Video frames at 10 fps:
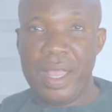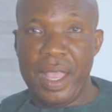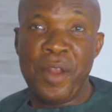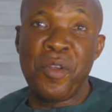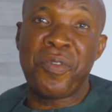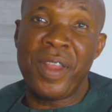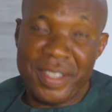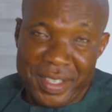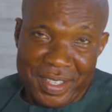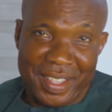Hello
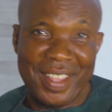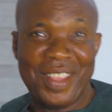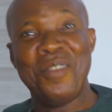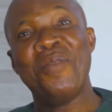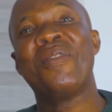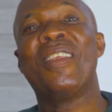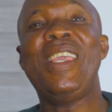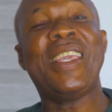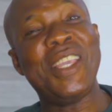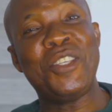friends,
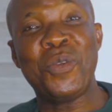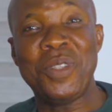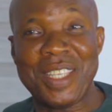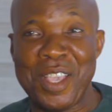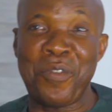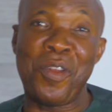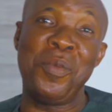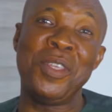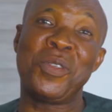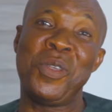Ikechukwu Dike from A
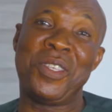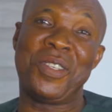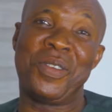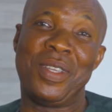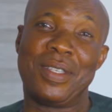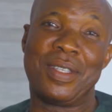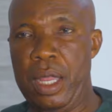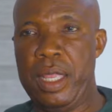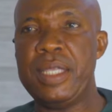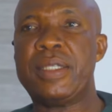to A series.
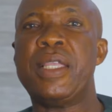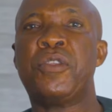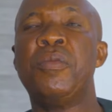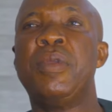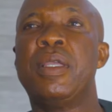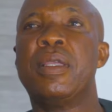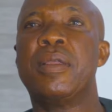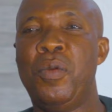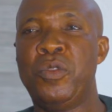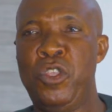He said to me,
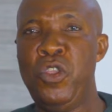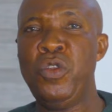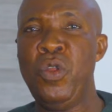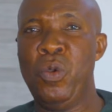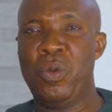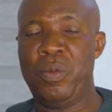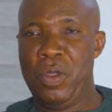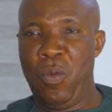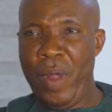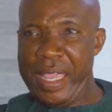do you know
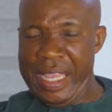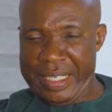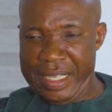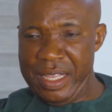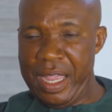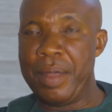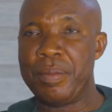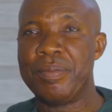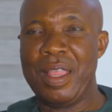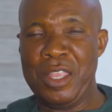why eating yam,
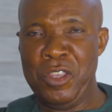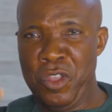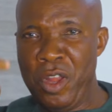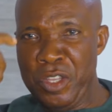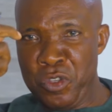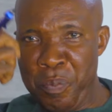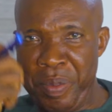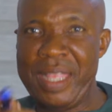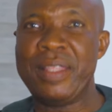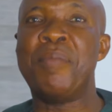you don't need to
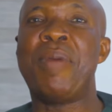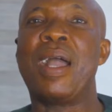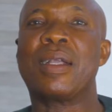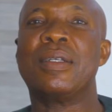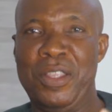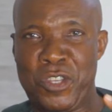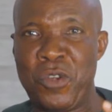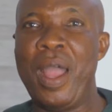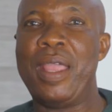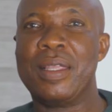peel the back?
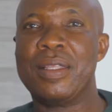Try.